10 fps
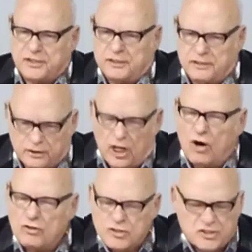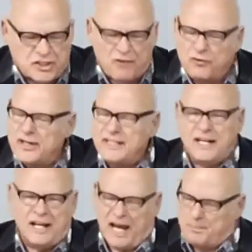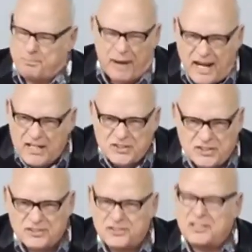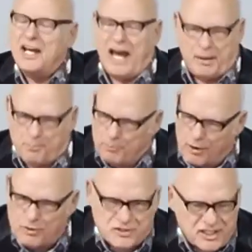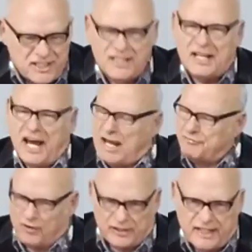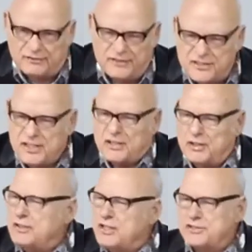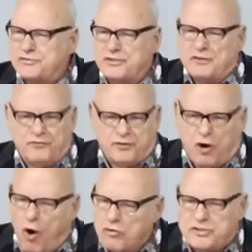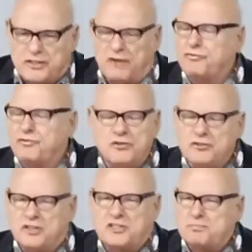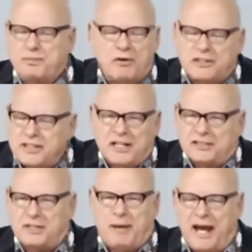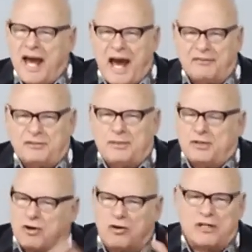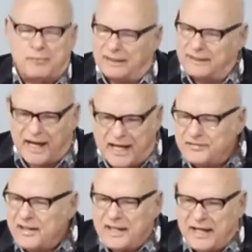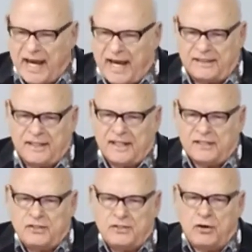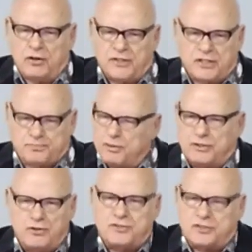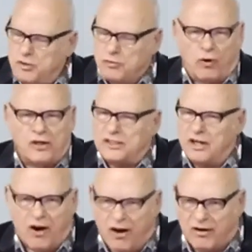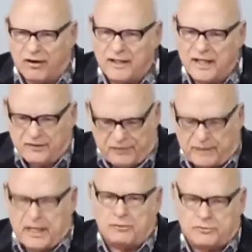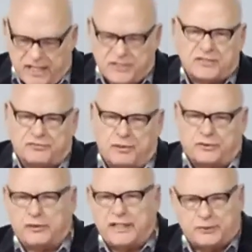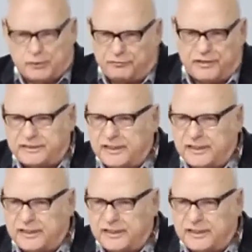long suffering and patience and mercy and forgiveness. You're just causing the fruit of the Spirit to be, have to be growing in my life. And you, are just producing, you're working hard. In fact, i have changed this from a 20 to a 50